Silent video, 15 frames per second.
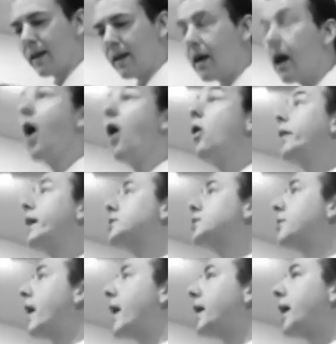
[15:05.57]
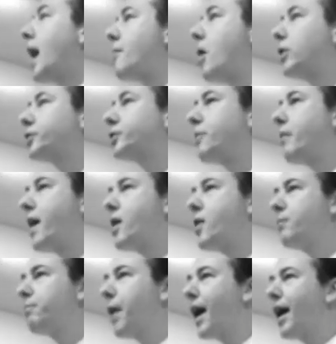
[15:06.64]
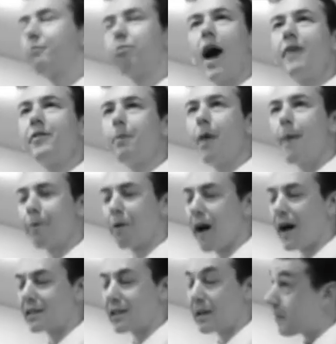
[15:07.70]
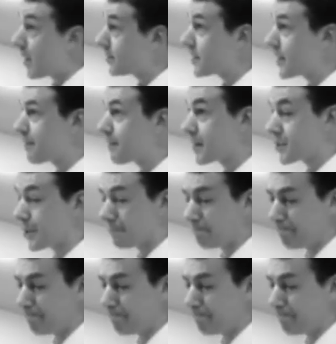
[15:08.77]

Oh, that's right. I'm also my own private paparazzi. Better take a picture.